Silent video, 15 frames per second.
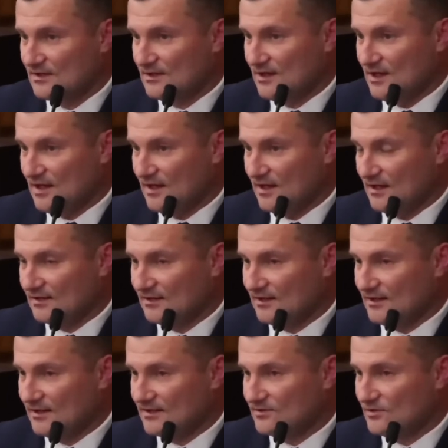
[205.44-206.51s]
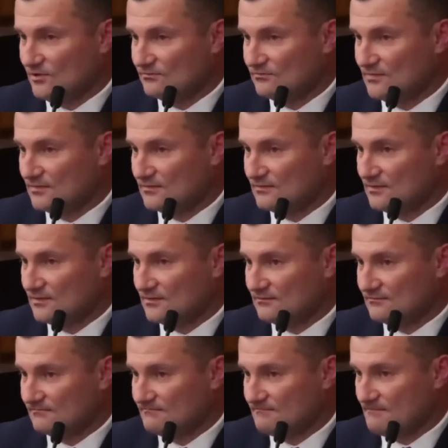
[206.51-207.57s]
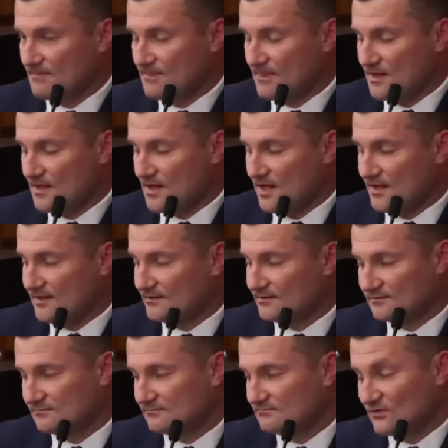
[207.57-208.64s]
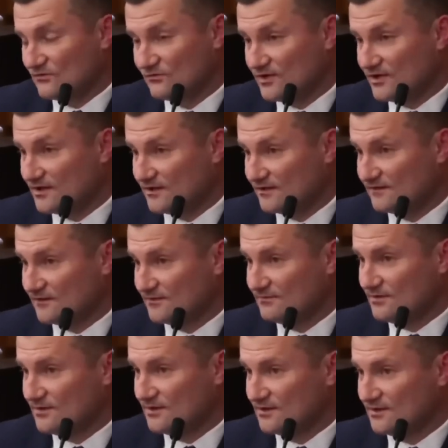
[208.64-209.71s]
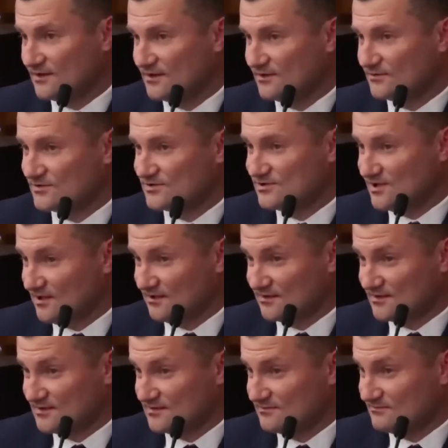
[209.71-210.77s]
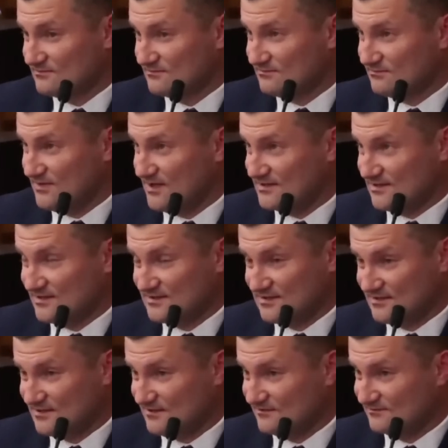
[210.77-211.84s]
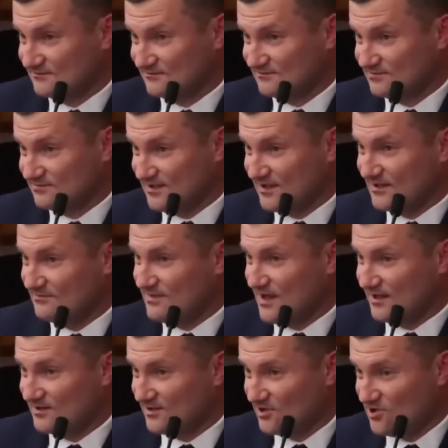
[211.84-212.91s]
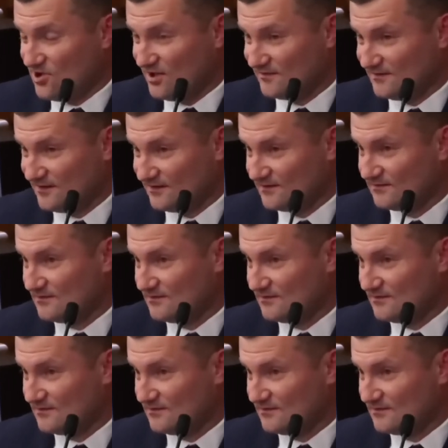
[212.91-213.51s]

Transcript: Actually, sorry, go ahead. I didn't read it to be that he was jealous as I sit here thinking back on the content.